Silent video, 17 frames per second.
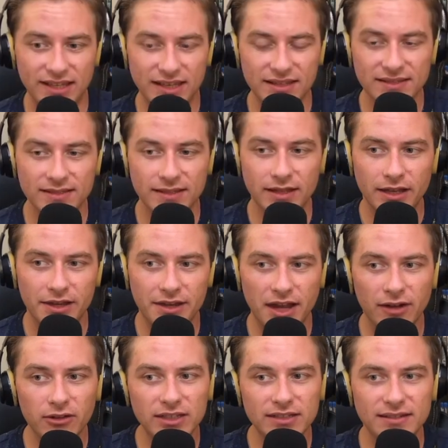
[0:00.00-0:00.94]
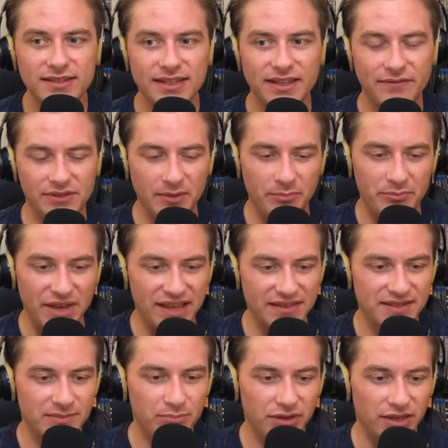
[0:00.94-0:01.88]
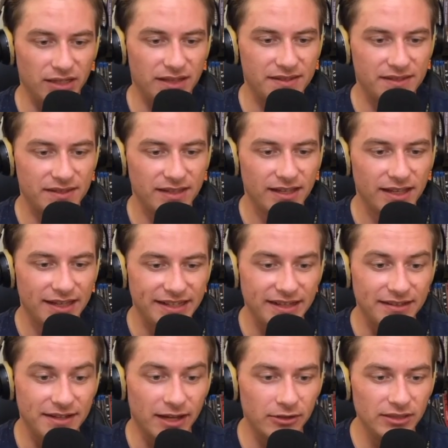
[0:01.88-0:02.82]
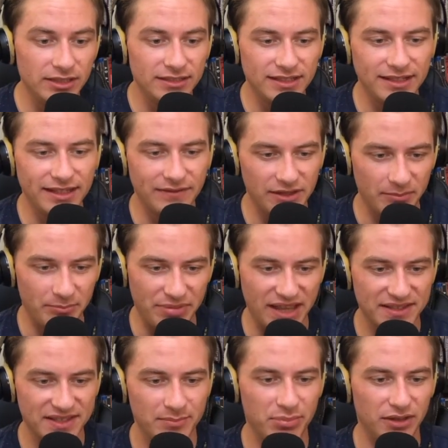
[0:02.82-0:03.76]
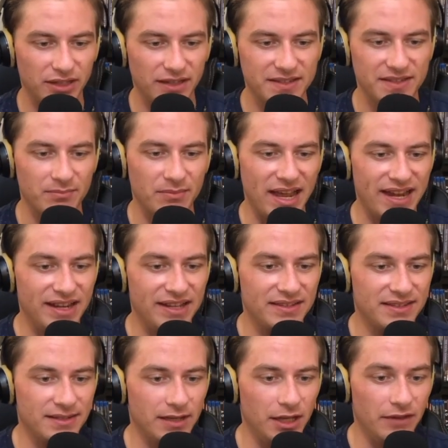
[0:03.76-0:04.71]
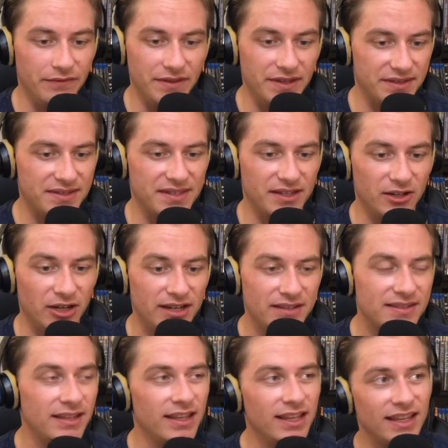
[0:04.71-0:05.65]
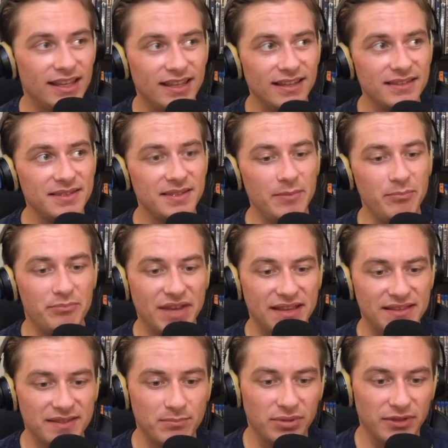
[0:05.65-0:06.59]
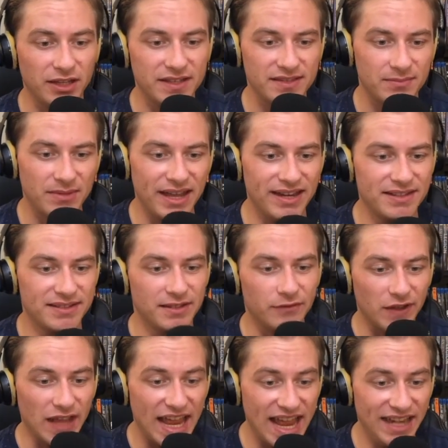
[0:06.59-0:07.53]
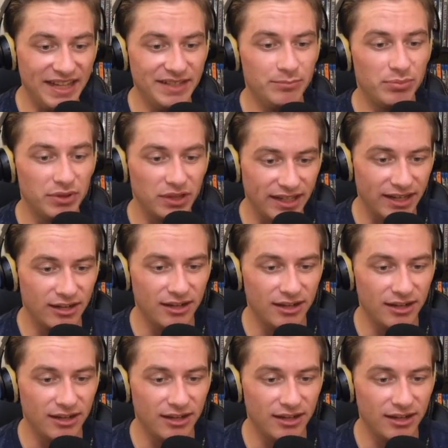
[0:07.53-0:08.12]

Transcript: has, not only does he have the best plus, not only did he have the best plus minus of this series, he has the best plus minus of any player